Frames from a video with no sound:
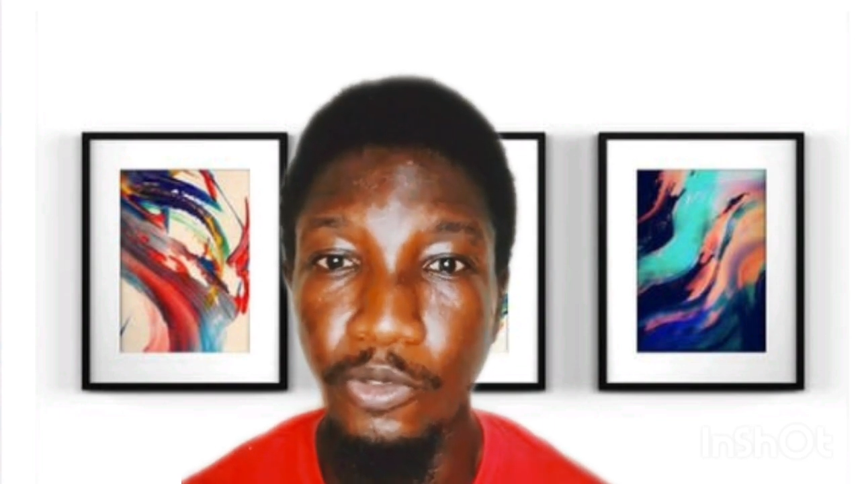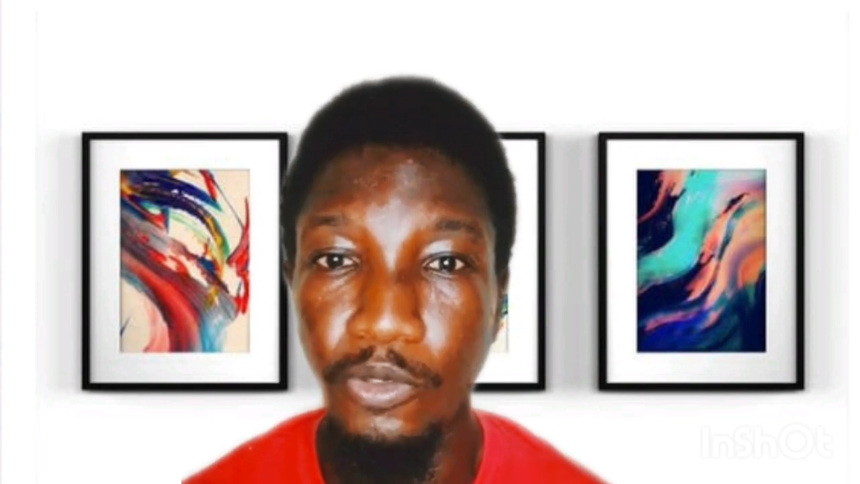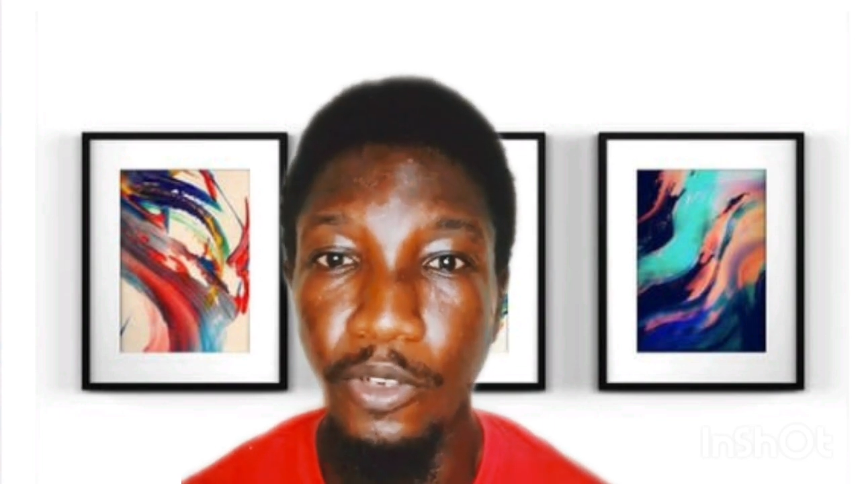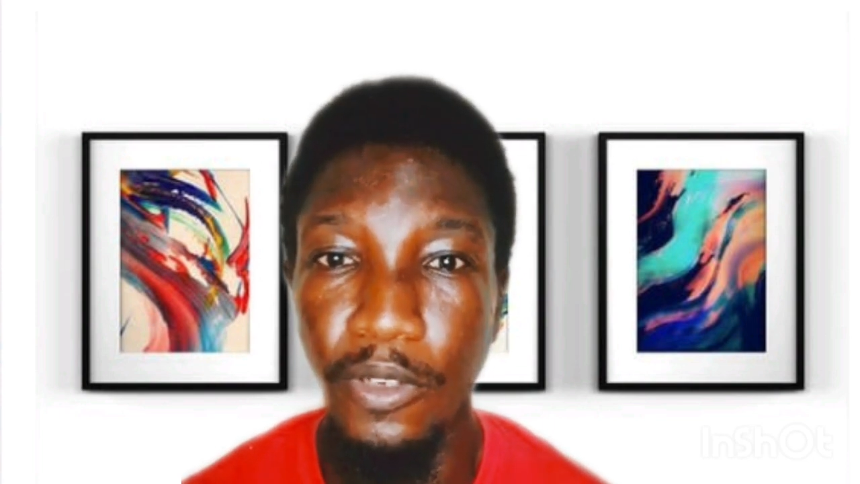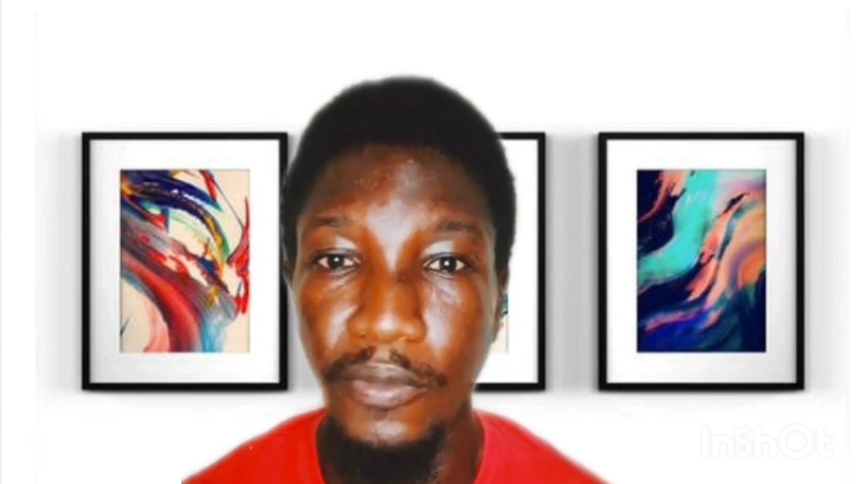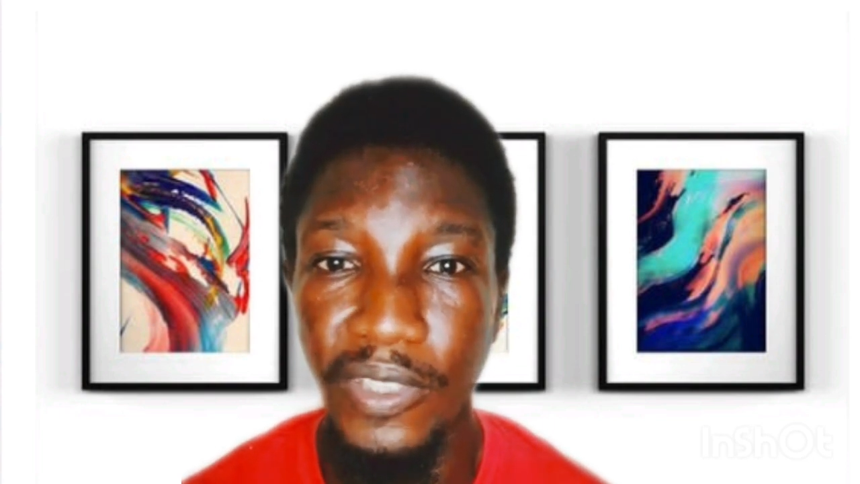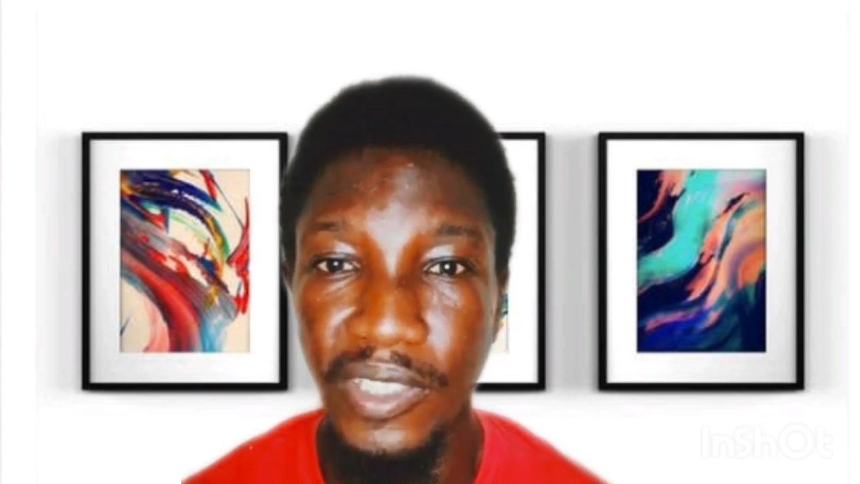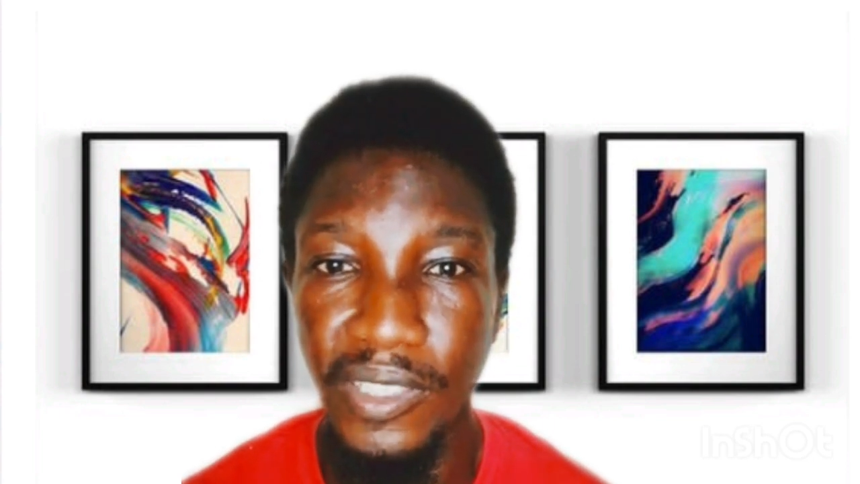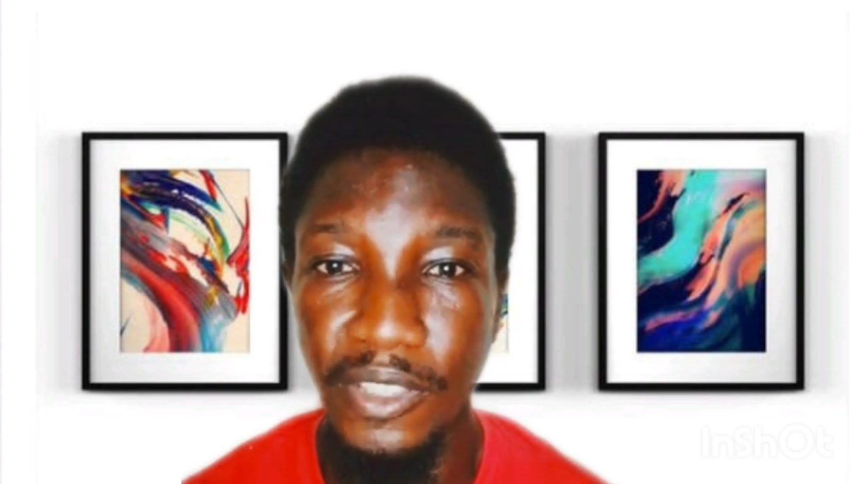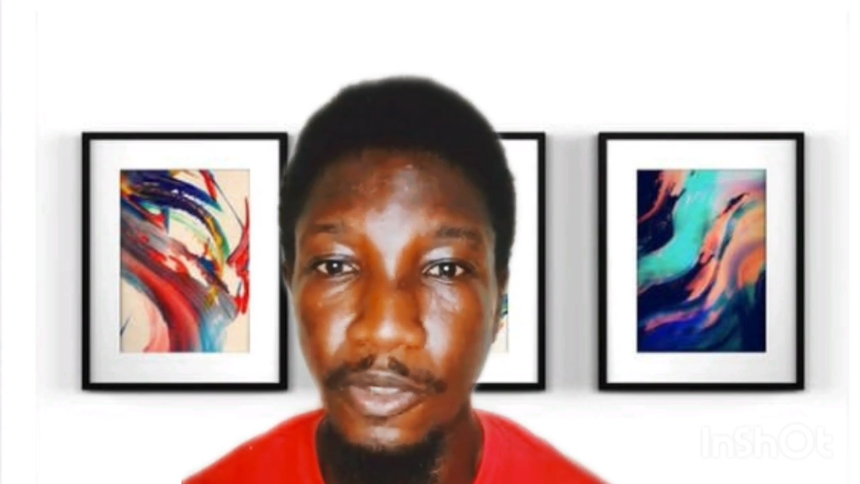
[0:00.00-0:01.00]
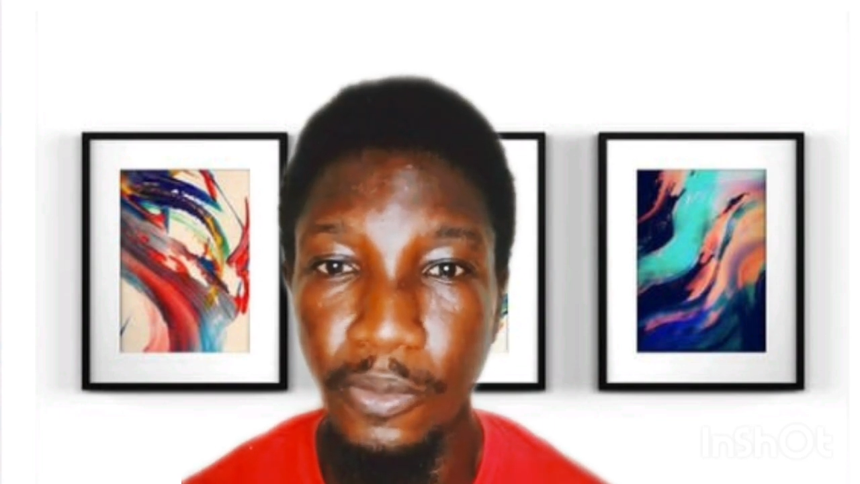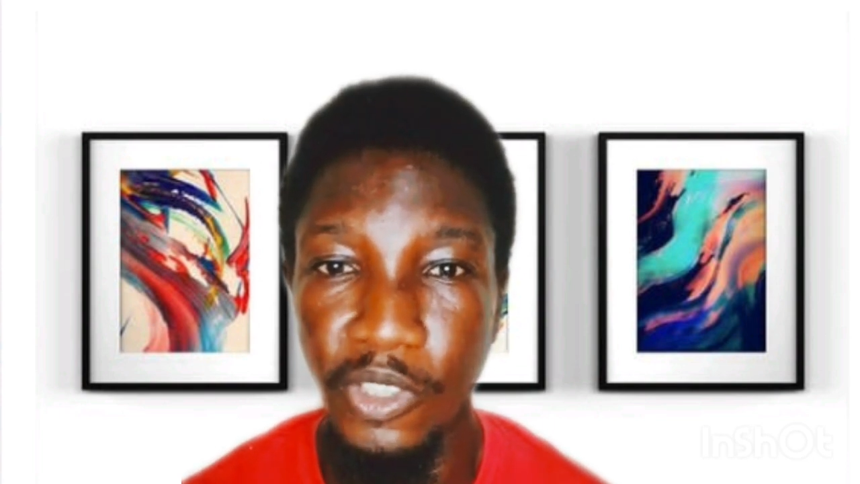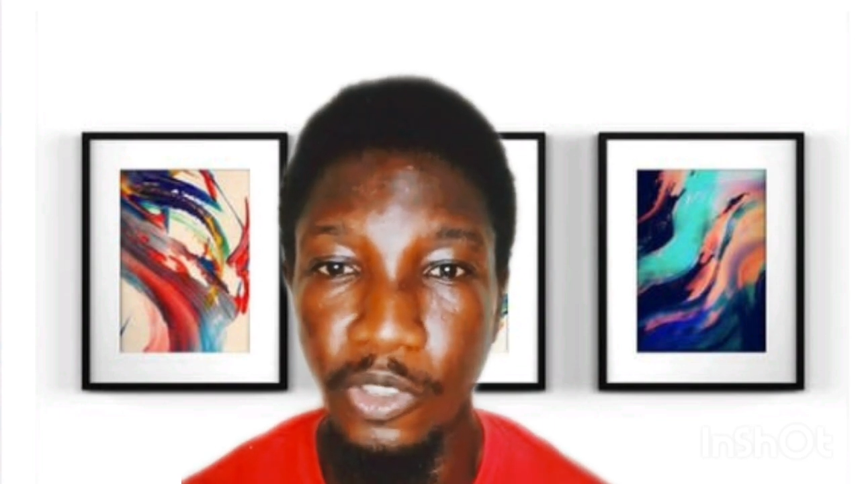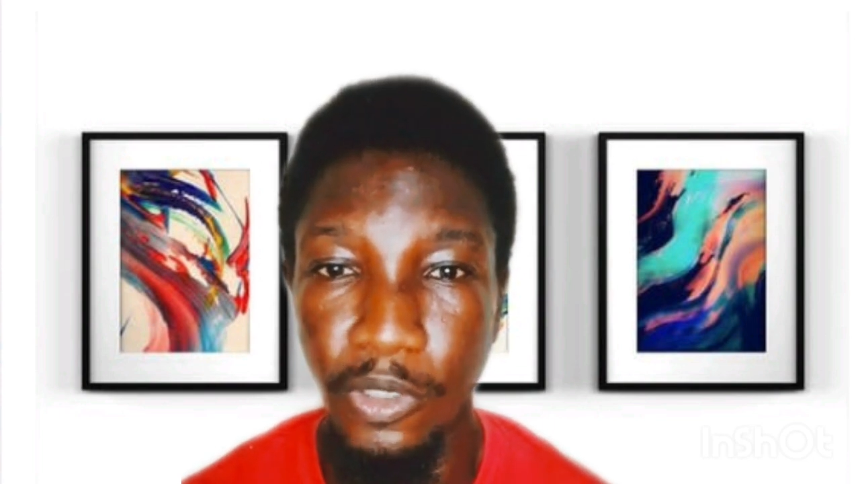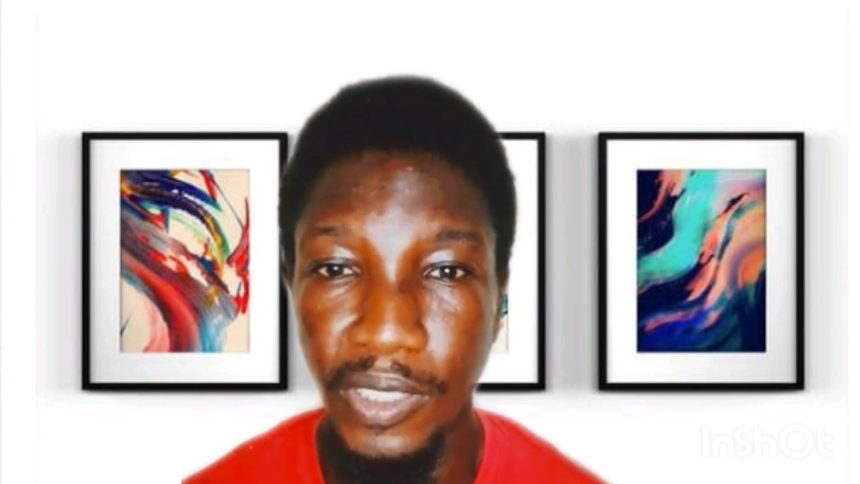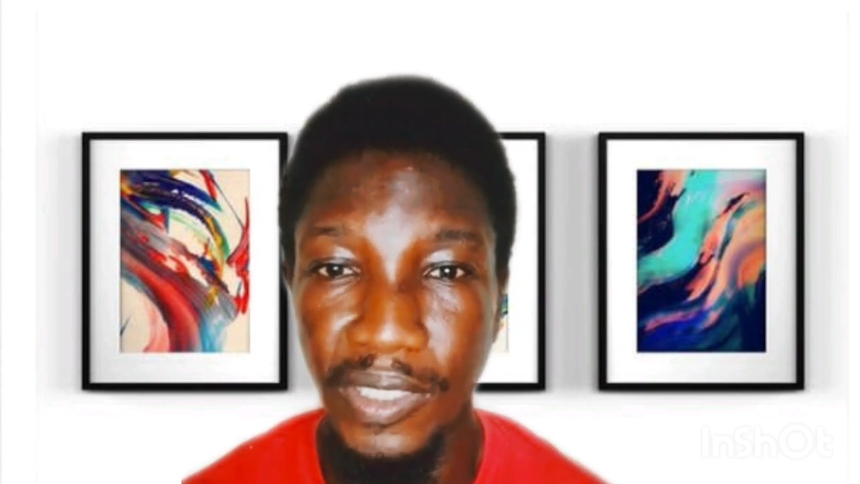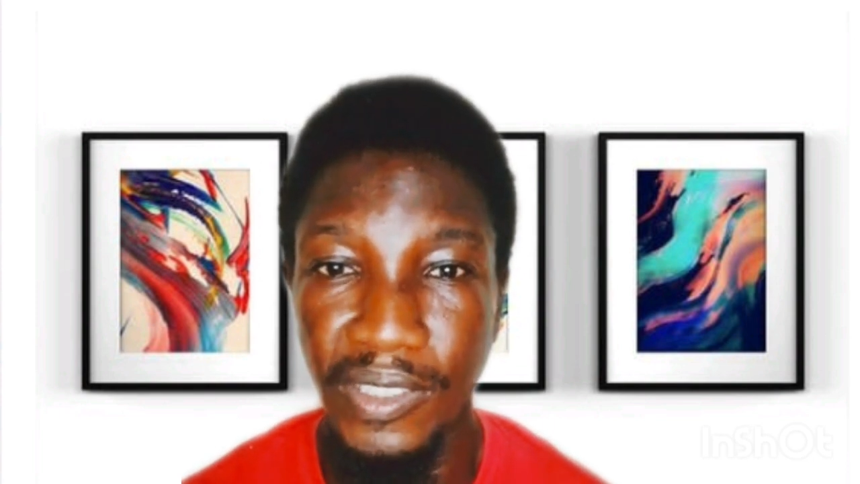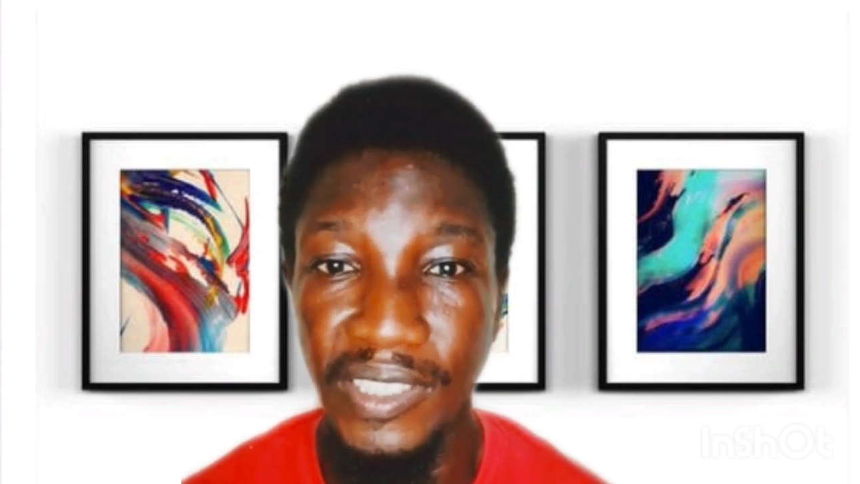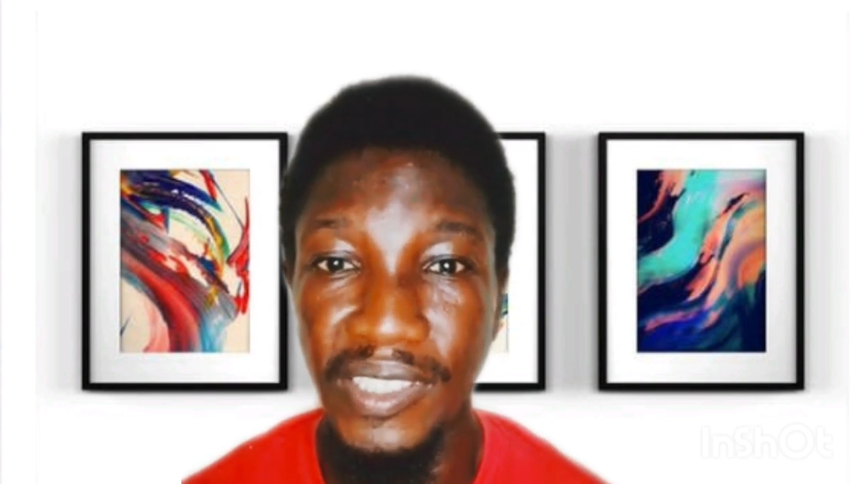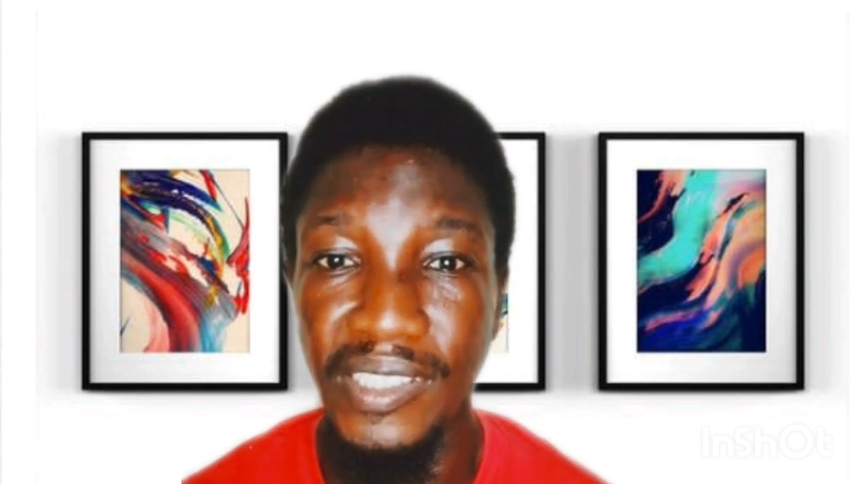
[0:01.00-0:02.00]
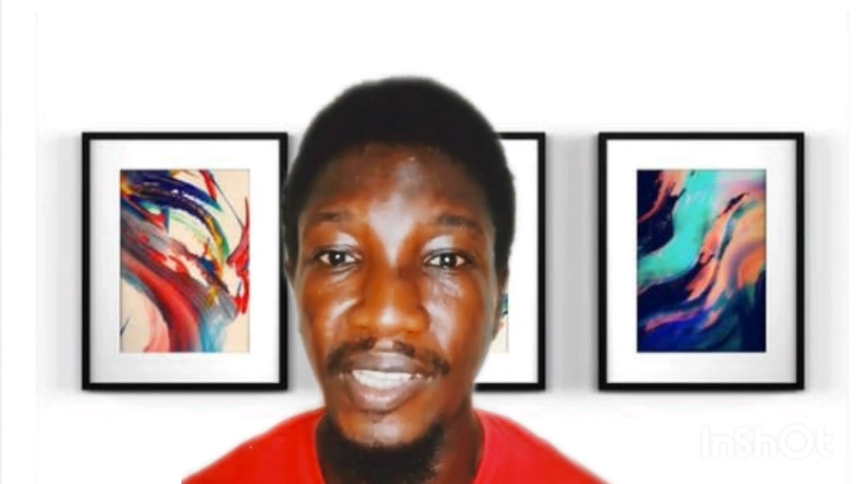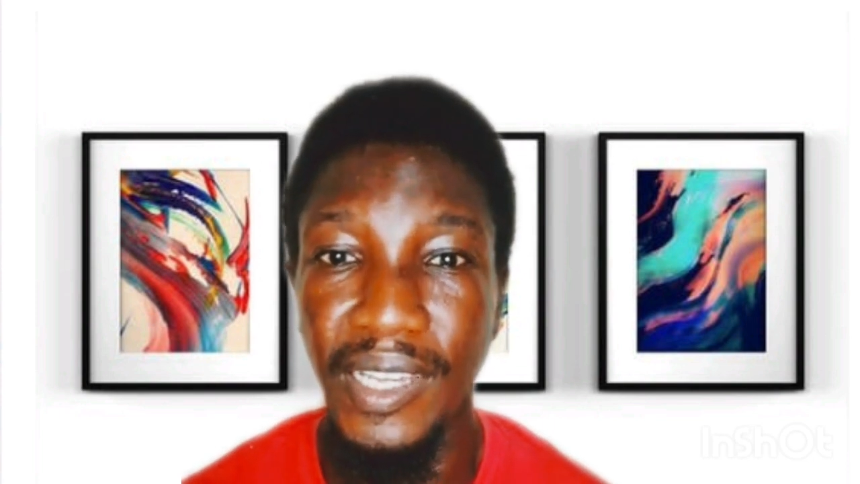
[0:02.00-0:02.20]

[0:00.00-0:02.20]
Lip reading: through all of these things to be sure that these